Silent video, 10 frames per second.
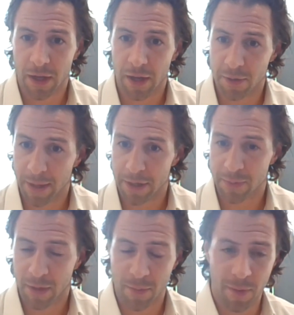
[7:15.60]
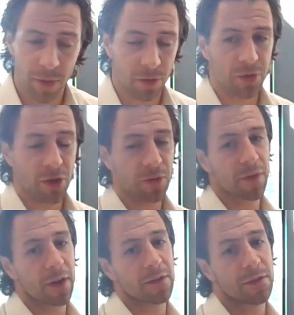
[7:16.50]
under management at the moment across 2
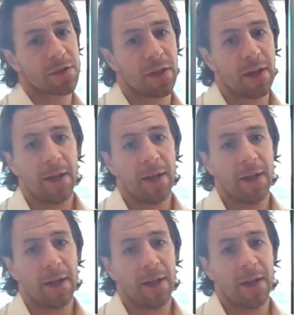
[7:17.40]
funds.